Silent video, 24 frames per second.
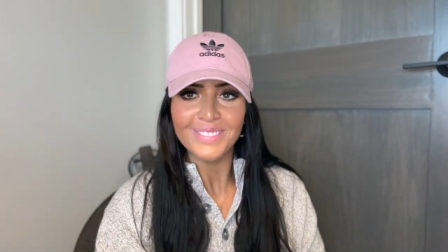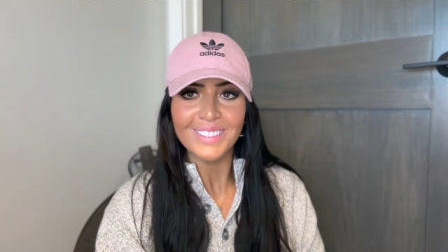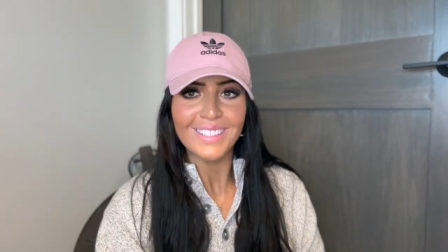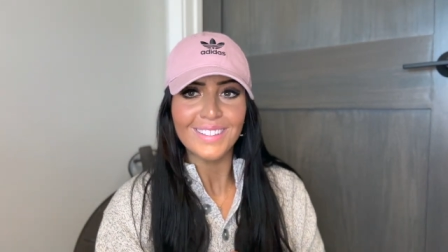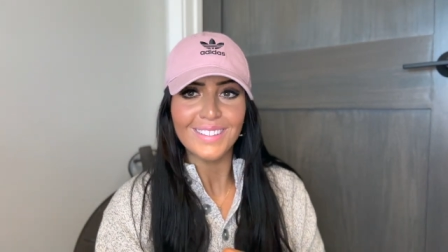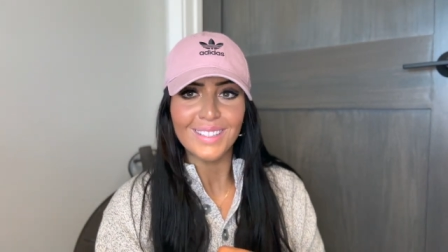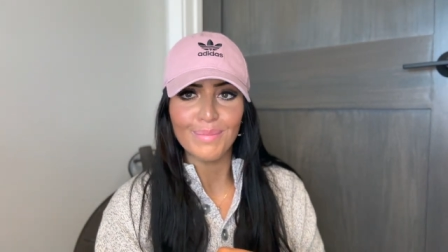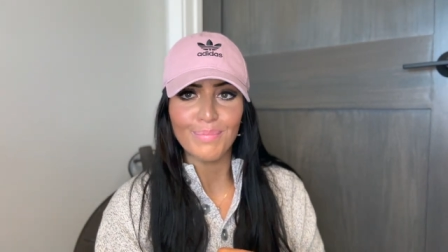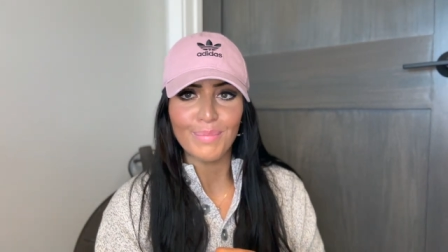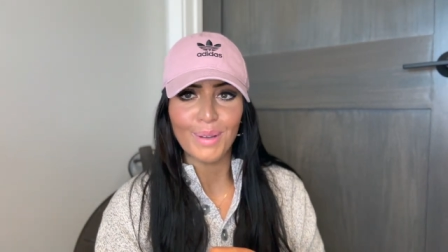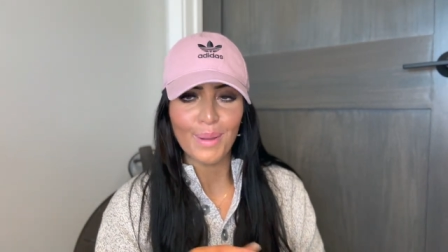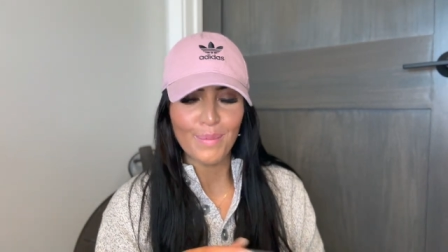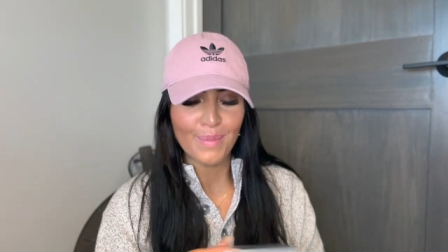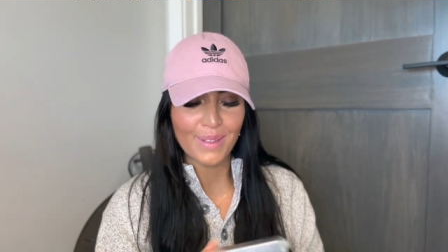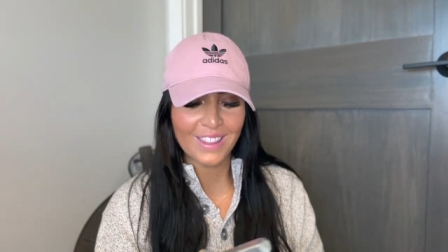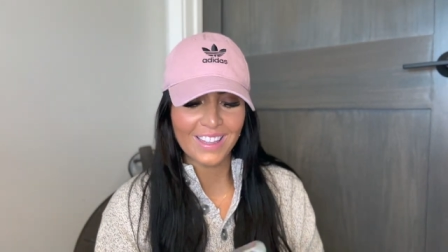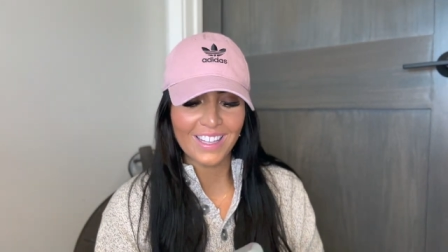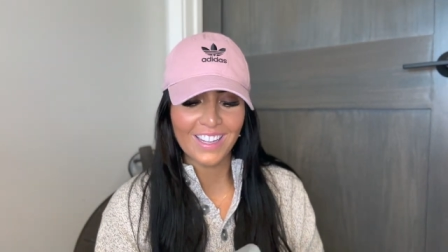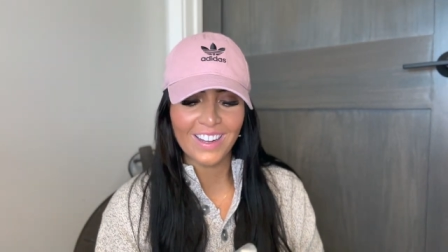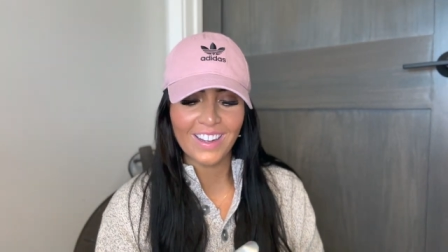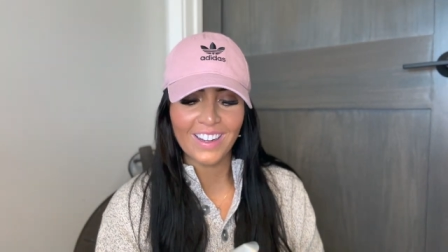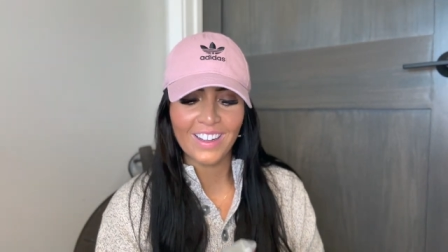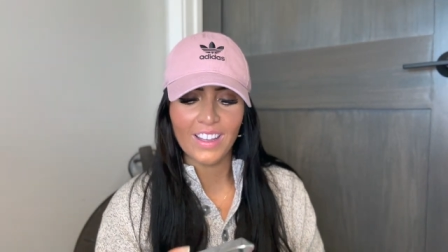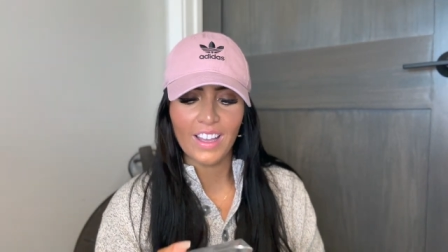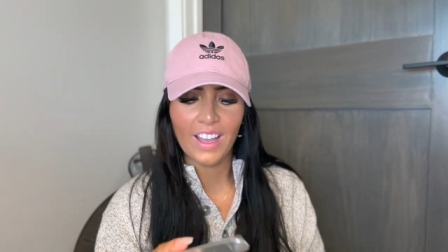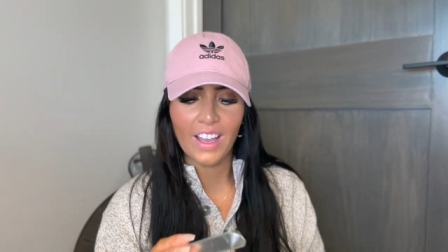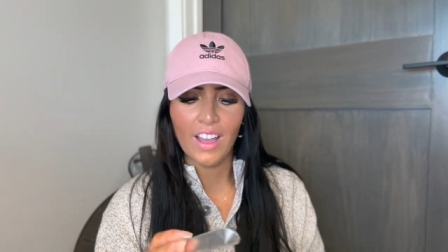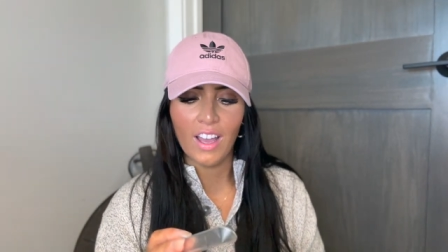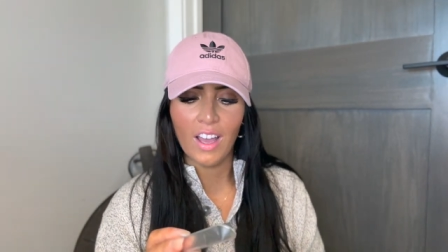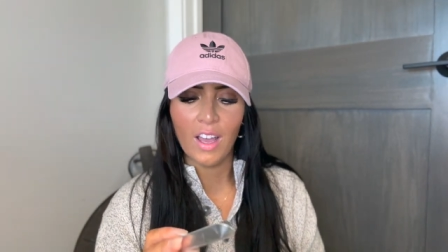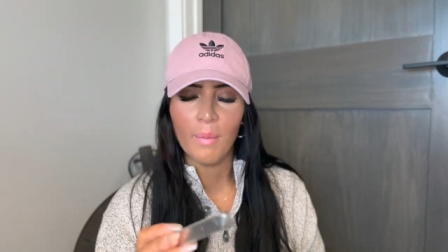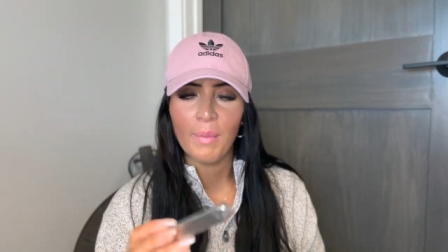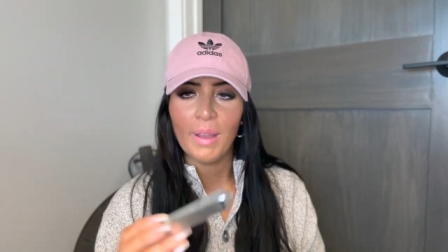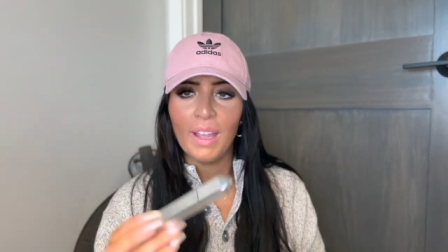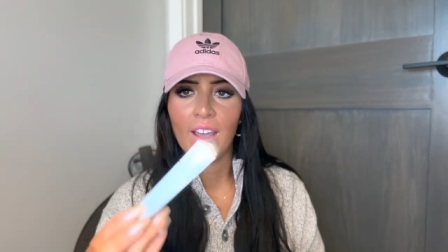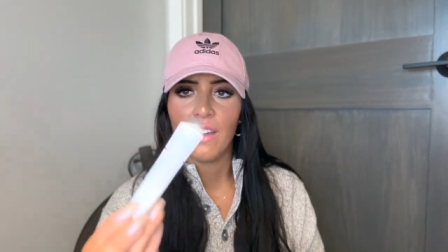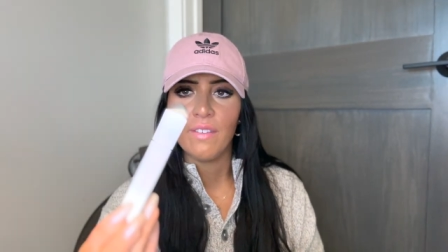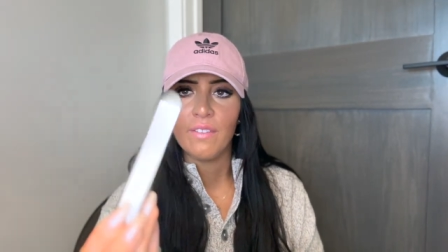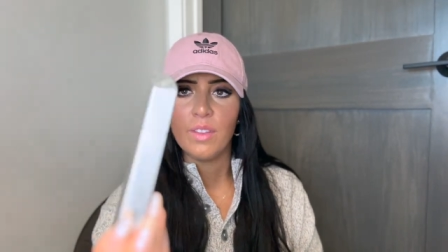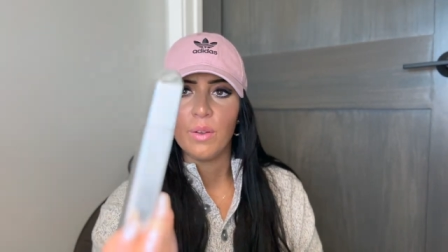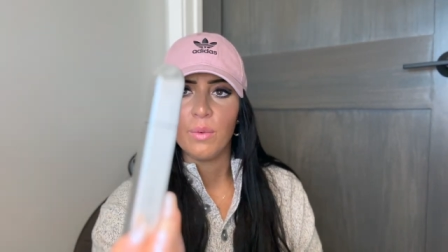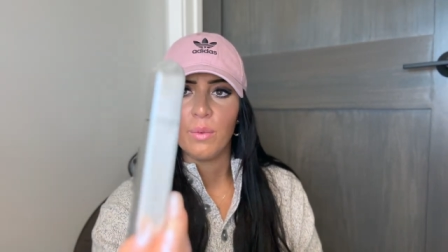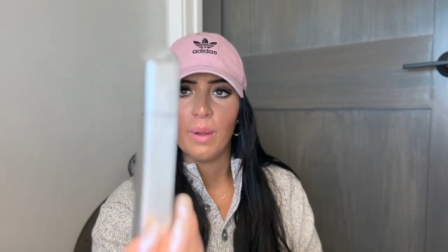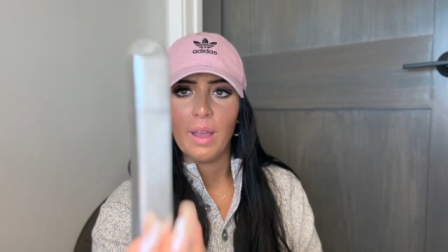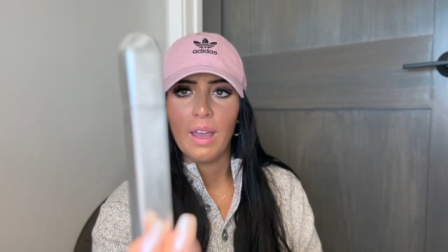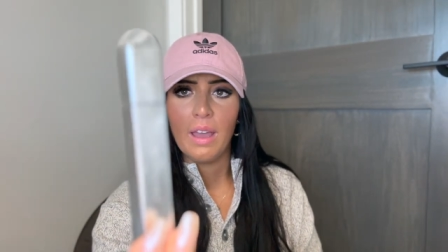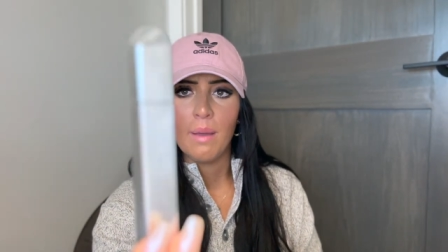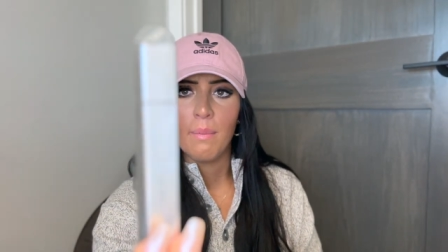in there. I have the
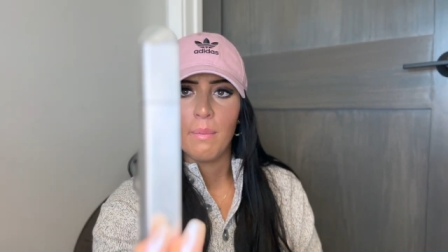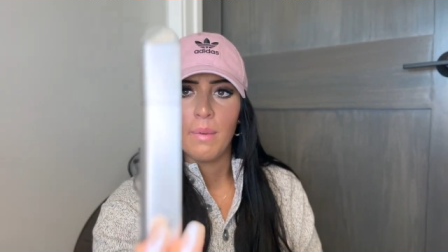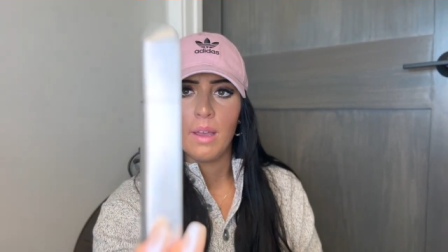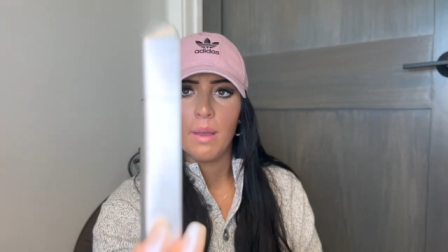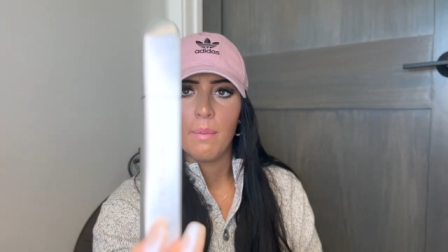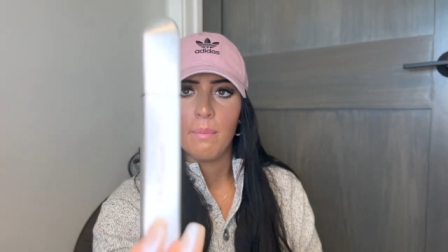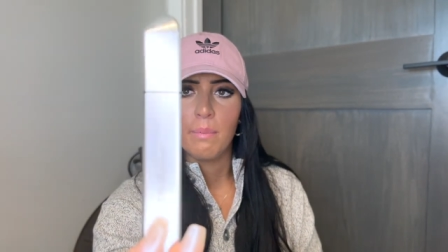Rem